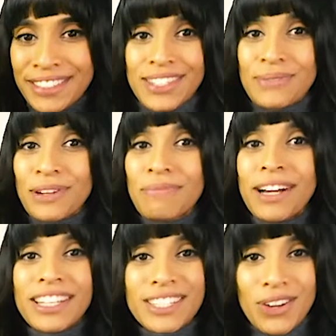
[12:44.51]
When money
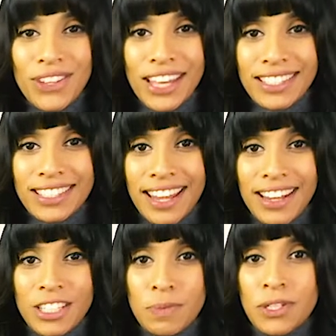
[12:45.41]
is all that
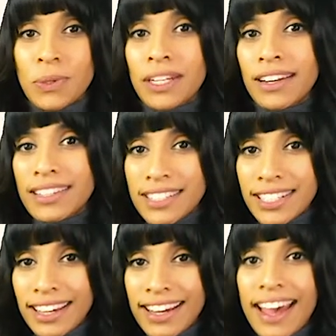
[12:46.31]
stands between an idea
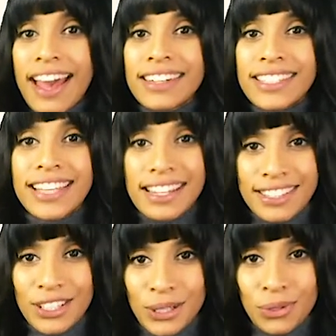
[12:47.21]
and its
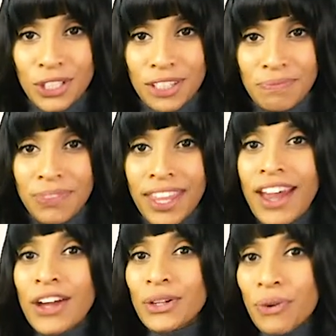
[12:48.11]
execution,
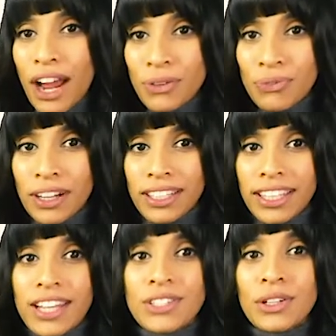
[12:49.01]
crowdfunding
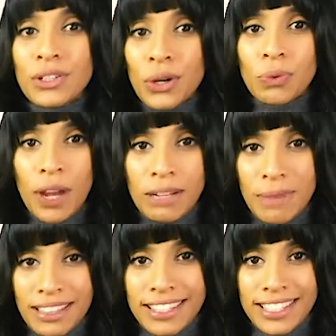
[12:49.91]
is a good way to
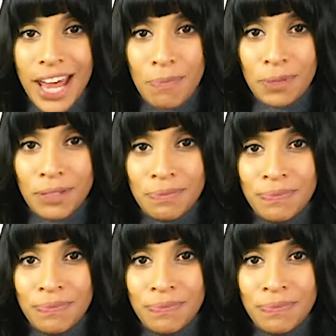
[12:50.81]
make this happen.